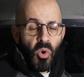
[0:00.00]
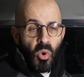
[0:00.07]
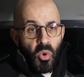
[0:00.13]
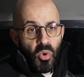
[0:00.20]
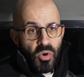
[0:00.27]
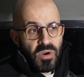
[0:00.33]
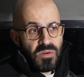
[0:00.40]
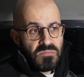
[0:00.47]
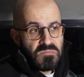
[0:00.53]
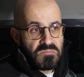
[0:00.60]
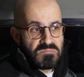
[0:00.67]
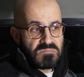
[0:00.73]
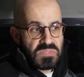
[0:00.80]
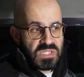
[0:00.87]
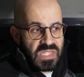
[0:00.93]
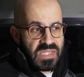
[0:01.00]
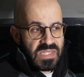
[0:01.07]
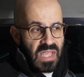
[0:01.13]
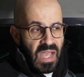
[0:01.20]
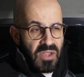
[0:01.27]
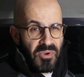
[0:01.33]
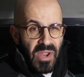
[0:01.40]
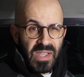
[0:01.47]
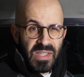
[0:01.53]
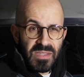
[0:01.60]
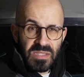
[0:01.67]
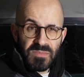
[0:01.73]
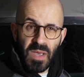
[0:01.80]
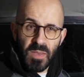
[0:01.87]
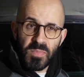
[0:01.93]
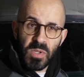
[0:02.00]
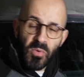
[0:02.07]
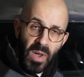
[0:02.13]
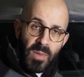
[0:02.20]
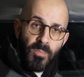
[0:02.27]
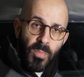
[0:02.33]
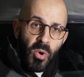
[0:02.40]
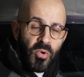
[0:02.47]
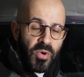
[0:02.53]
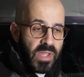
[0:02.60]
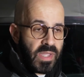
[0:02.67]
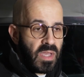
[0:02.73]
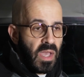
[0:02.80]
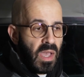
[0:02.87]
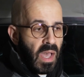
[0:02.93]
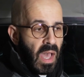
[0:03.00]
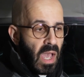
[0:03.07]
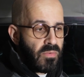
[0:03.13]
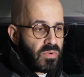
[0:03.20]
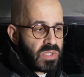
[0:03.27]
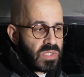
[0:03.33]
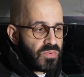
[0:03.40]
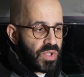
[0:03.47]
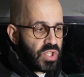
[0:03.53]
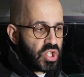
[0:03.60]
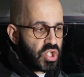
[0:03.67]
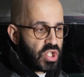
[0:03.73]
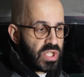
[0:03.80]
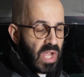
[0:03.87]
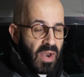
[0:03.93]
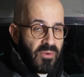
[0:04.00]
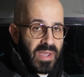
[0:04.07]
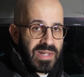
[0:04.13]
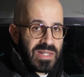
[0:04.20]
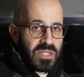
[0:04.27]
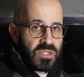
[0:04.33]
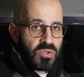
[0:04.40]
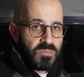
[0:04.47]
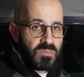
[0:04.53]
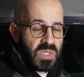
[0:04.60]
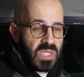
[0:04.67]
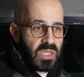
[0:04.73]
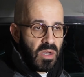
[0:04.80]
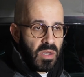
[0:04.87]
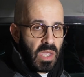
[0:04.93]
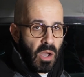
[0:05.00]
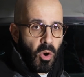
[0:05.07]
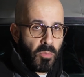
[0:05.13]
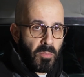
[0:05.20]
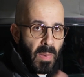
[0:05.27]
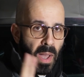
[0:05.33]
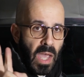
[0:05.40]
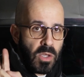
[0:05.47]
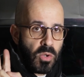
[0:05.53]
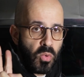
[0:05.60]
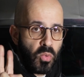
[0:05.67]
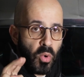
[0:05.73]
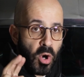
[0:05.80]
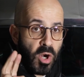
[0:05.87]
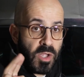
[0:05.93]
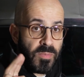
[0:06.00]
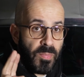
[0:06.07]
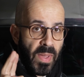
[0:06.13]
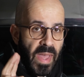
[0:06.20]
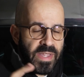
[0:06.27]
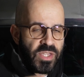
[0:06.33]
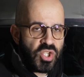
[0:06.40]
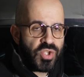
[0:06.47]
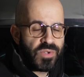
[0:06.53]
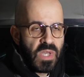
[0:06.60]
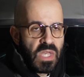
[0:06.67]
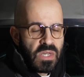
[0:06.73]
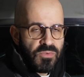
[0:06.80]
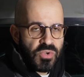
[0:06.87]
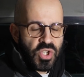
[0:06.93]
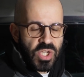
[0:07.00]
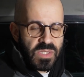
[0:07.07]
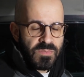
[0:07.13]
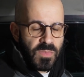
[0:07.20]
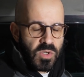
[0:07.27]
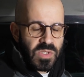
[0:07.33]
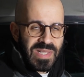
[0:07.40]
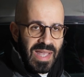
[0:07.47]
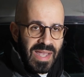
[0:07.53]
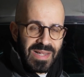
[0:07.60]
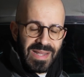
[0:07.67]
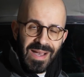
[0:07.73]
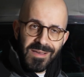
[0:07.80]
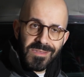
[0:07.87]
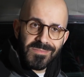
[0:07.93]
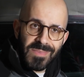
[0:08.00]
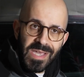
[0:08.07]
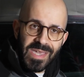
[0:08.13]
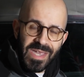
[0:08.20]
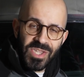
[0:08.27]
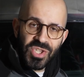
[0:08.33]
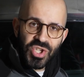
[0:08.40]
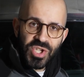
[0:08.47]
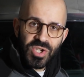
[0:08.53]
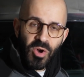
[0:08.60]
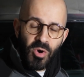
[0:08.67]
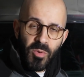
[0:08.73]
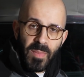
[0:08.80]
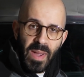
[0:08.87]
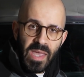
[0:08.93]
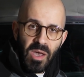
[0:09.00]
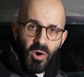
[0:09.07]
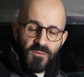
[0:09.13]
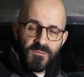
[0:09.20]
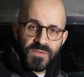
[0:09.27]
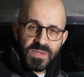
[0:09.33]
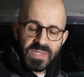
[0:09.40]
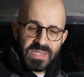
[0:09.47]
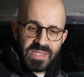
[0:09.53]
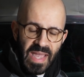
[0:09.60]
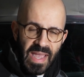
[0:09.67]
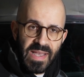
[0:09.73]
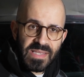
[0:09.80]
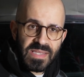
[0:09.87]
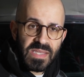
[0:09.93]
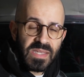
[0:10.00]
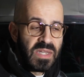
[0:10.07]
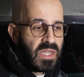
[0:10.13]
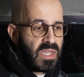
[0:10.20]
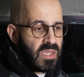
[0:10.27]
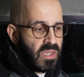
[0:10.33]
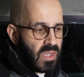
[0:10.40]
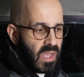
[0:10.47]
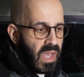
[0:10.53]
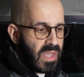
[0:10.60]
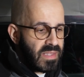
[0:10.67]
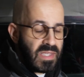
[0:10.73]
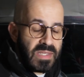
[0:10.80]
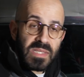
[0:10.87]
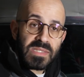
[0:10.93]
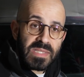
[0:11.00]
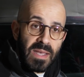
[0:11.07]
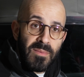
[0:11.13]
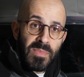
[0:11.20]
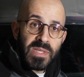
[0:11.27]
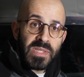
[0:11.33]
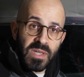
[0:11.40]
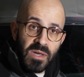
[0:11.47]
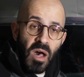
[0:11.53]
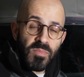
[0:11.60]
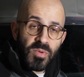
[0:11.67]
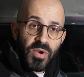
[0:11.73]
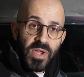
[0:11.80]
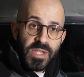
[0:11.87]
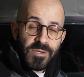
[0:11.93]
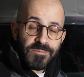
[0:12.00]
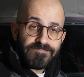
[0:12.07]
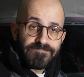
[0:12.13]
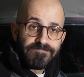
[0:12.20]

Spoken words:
or, since I reckon this might be quite boring, I will switch directly to me on my workbench, which is most likely either my kitchen or my office desk, disassembling the carburetor.